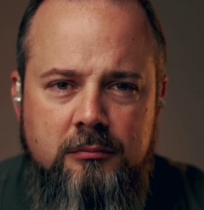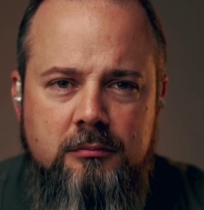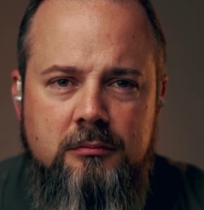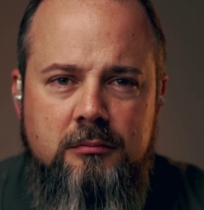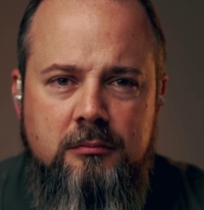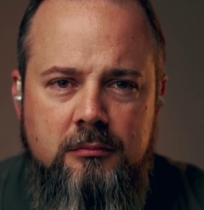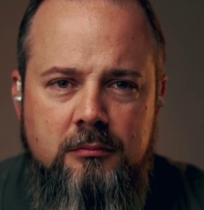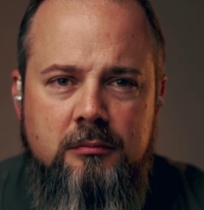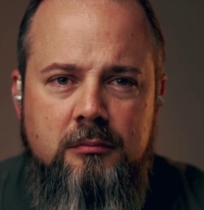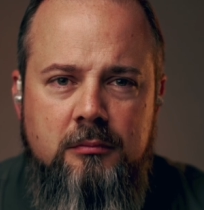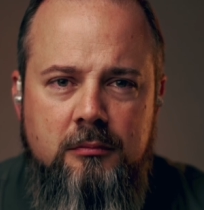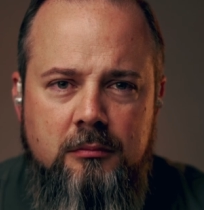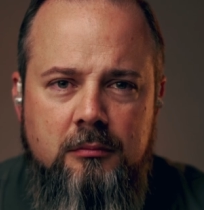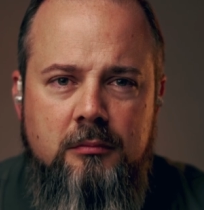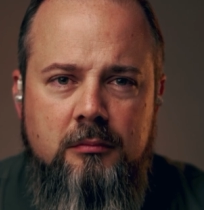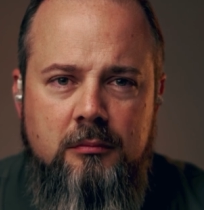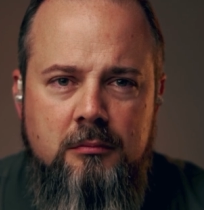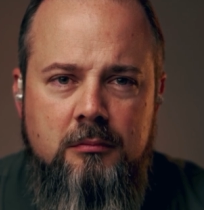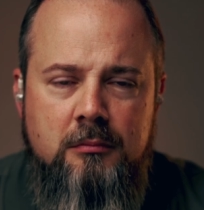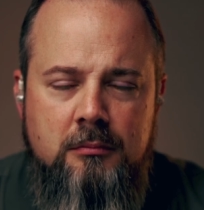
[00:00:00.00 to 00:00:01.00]

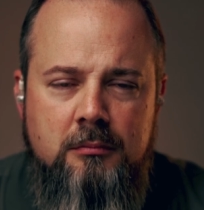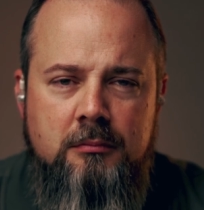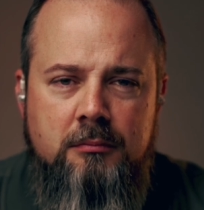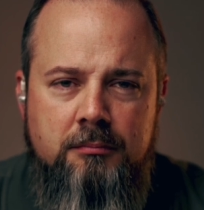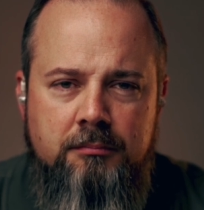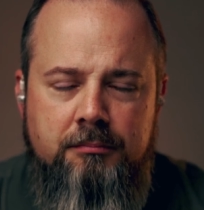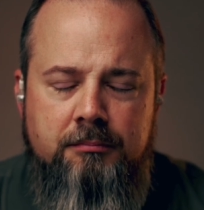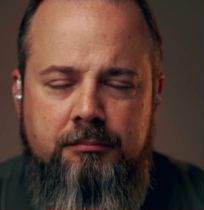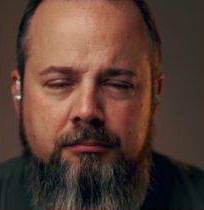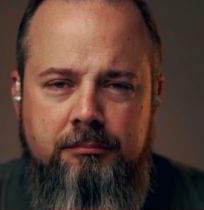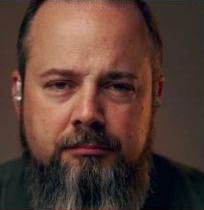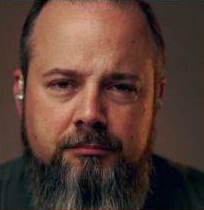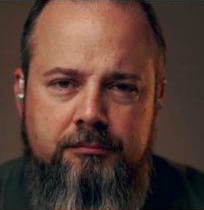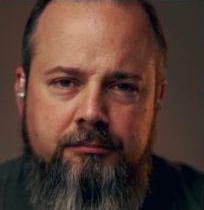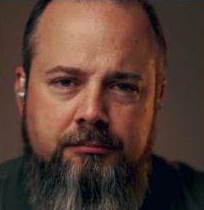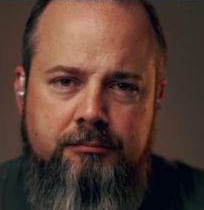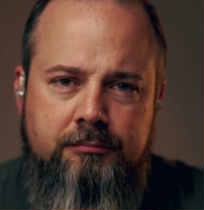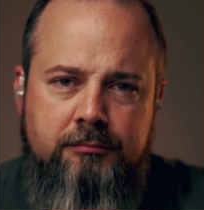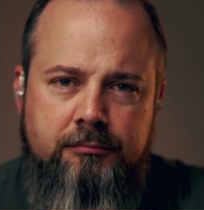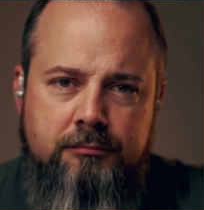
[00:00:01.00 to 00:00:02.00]

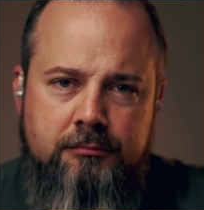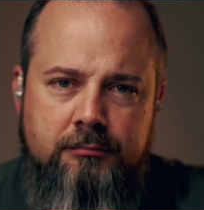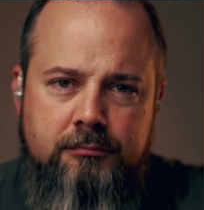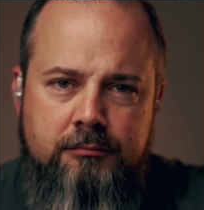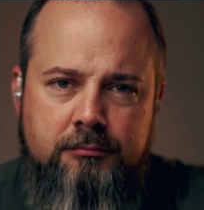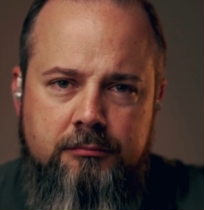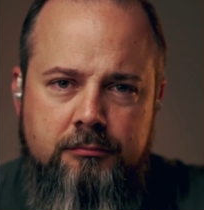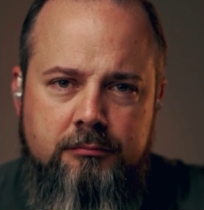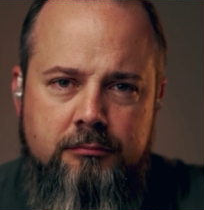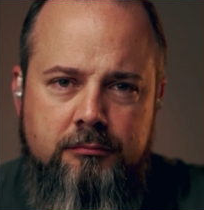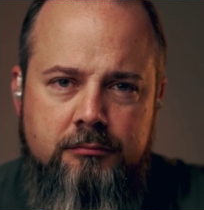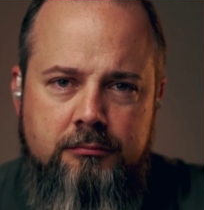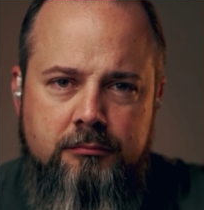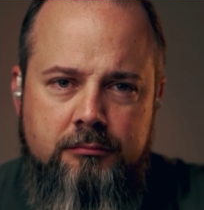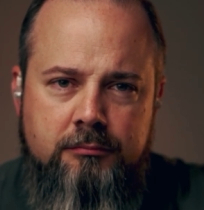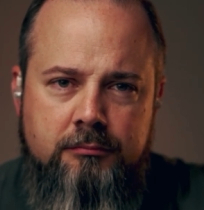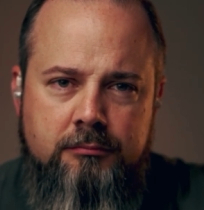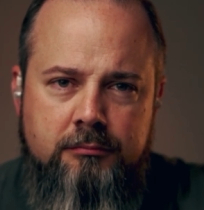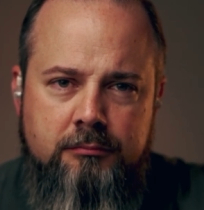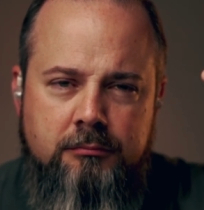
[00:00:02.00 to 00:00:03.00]

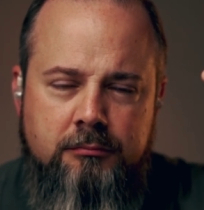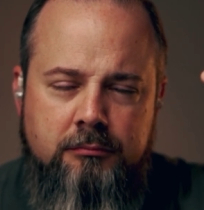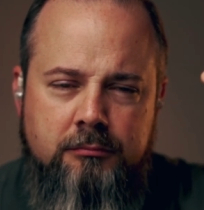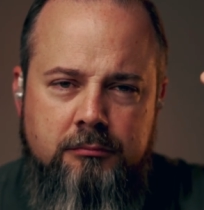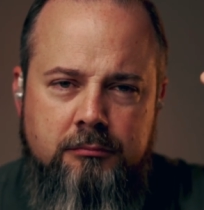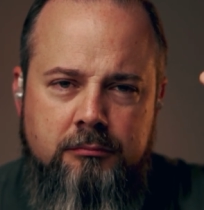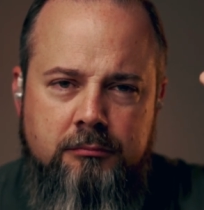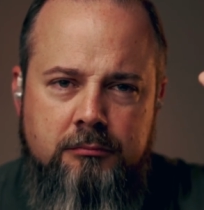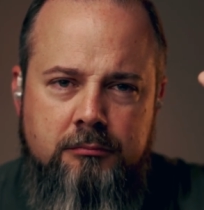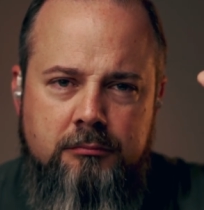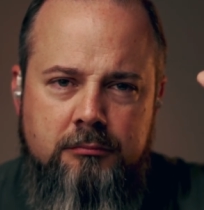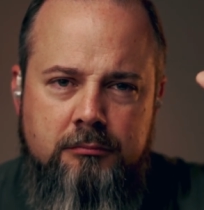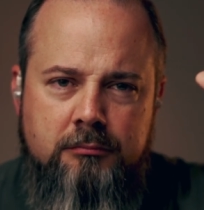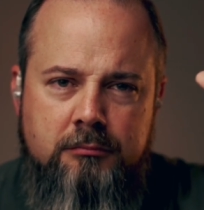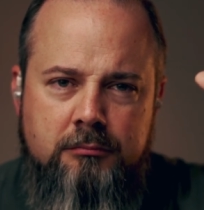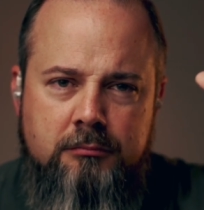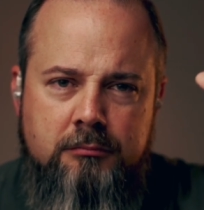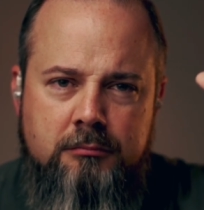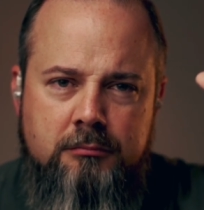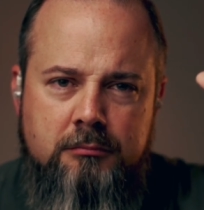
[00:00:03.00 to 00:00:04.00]

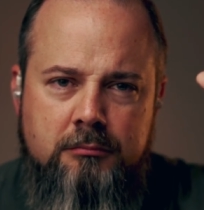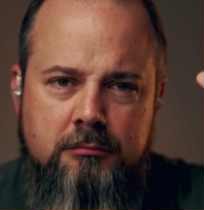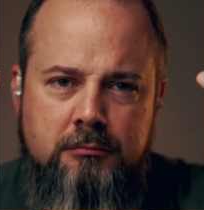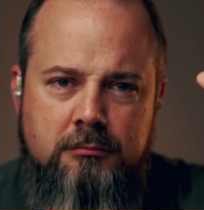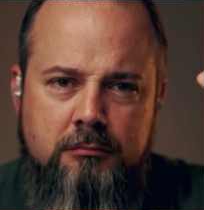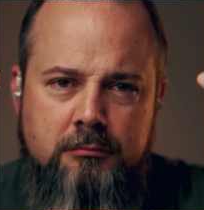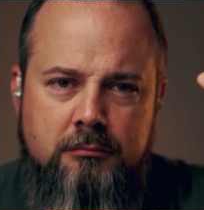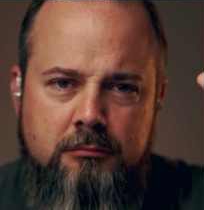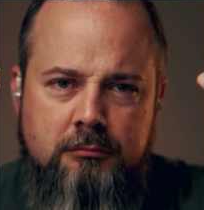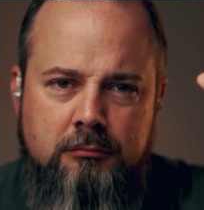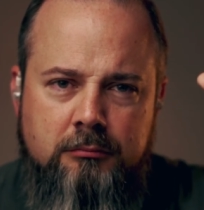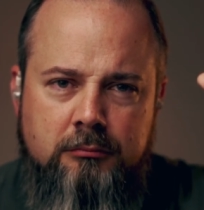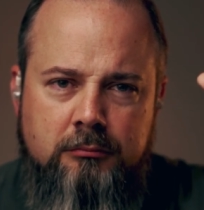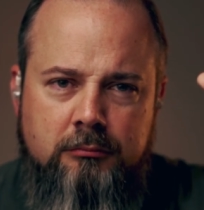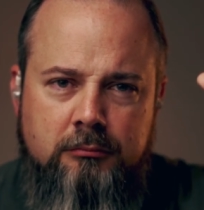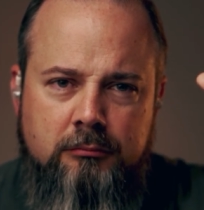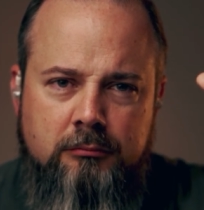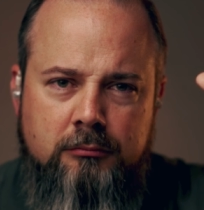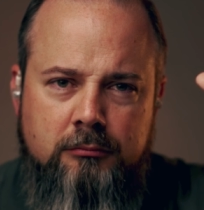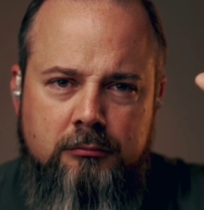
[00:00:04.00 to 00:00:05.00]

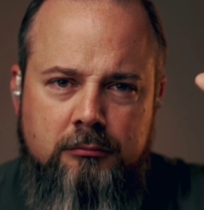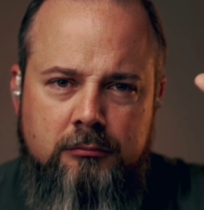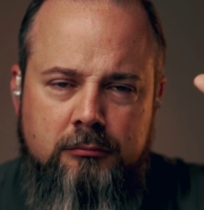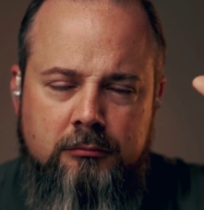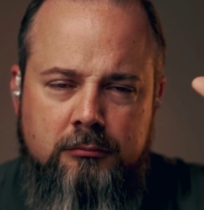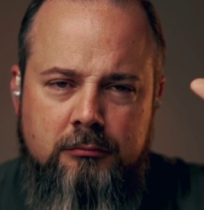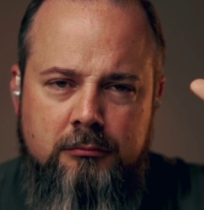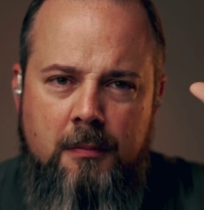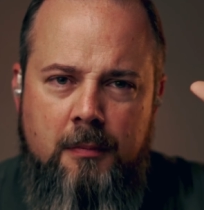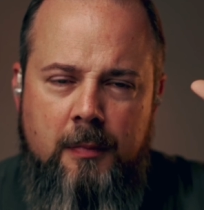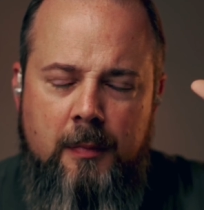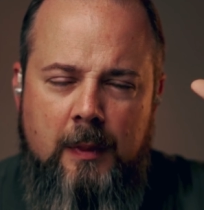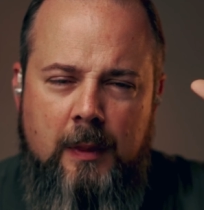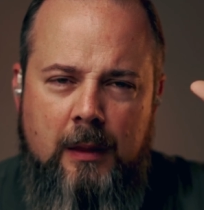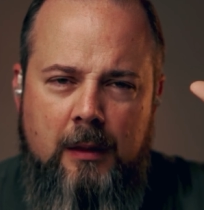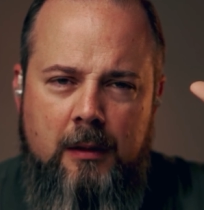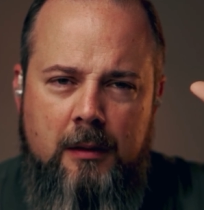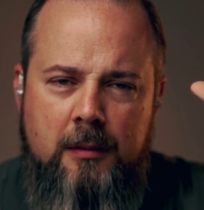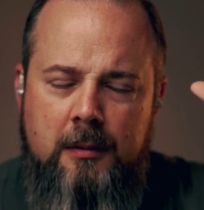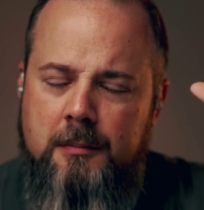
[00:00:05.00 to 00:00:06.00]
(silent)